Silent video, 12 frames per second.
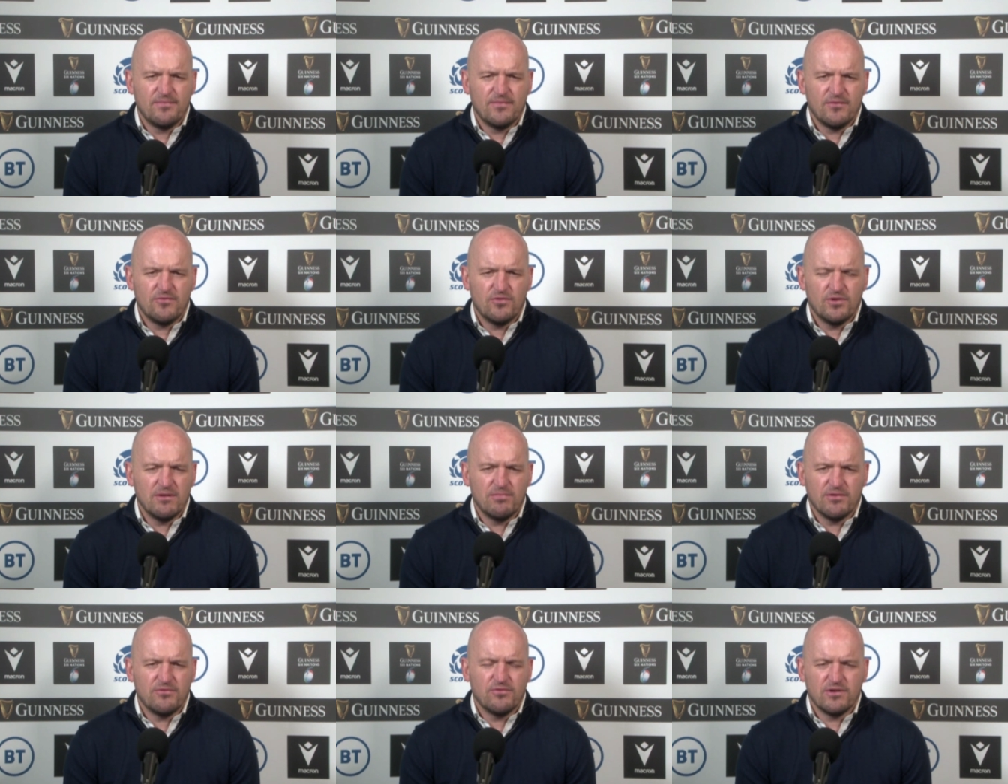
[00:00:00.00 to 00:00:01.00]
Rory, but
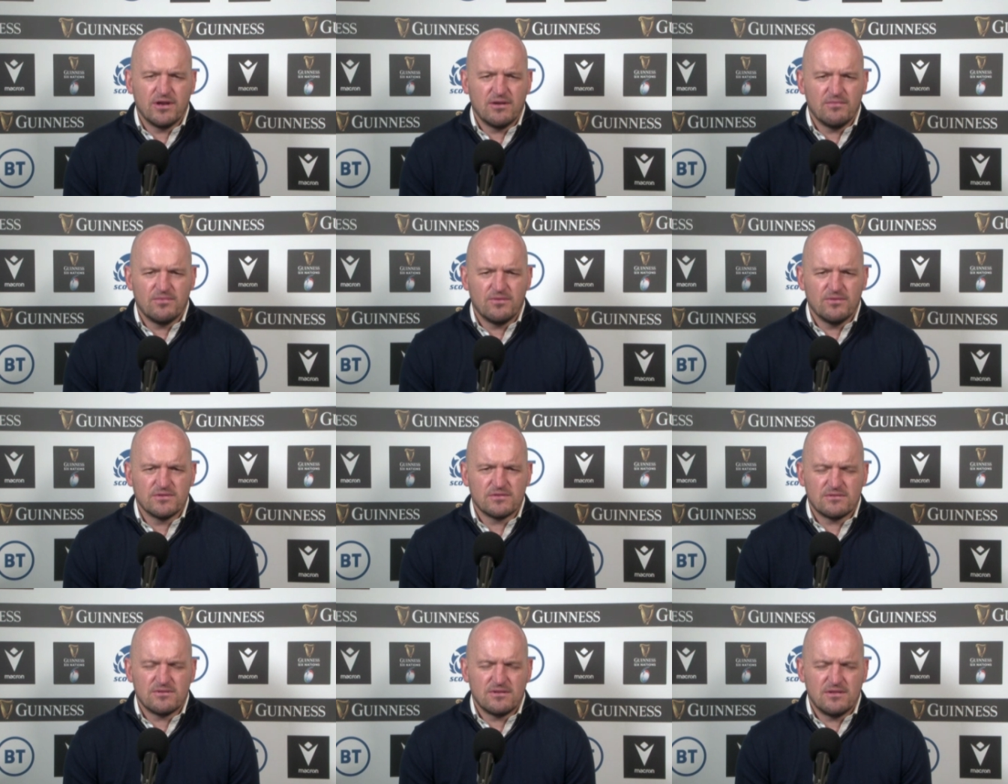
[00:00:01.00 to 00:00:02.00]
Rory was
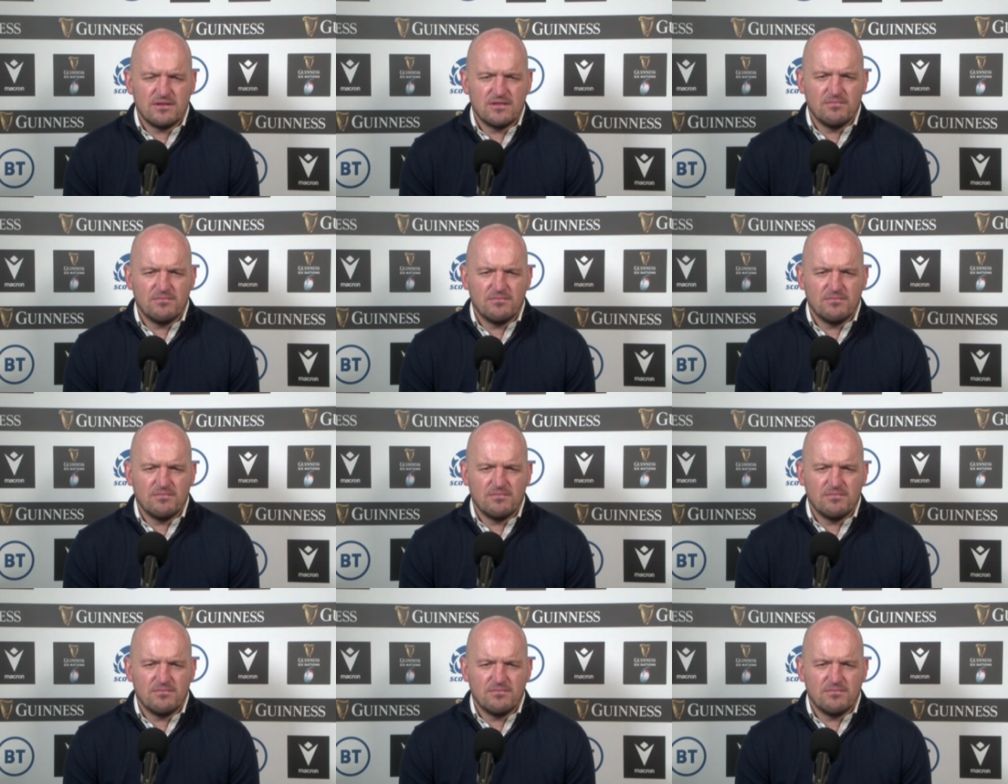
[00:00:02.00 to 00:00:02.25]
the,